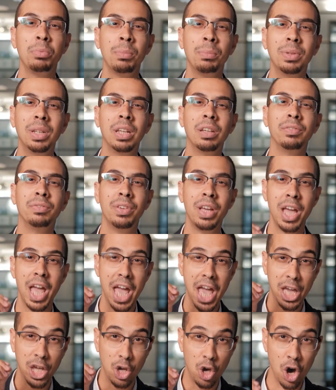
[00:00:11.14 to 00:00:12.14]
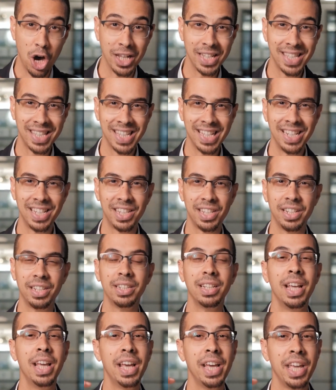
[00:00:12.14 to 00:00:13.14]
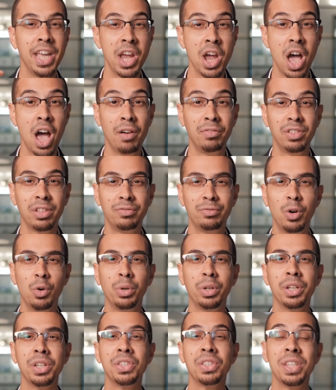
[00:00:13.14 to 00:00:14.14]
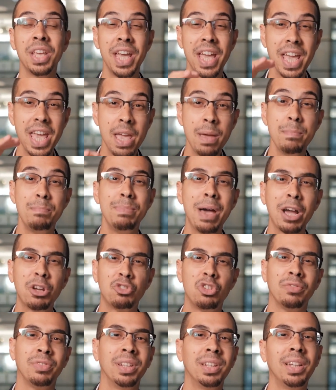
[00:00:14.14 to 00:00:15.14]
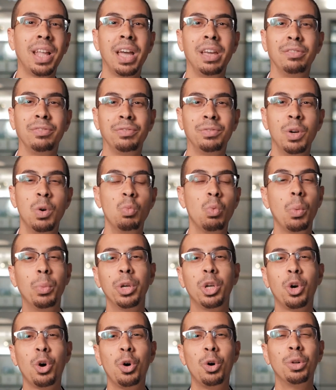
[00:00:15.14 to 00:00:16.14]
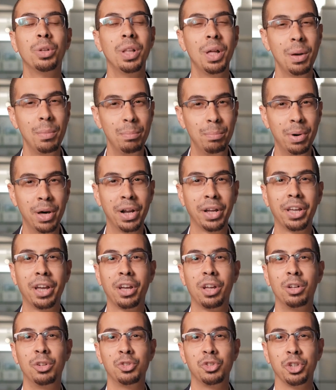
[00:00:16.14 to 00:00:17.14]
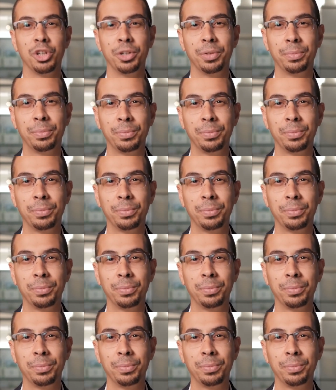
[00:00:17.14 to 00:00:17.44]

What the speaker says: them live a God-centered, hereafter-focused, impact-driven life, what we call barakah culture.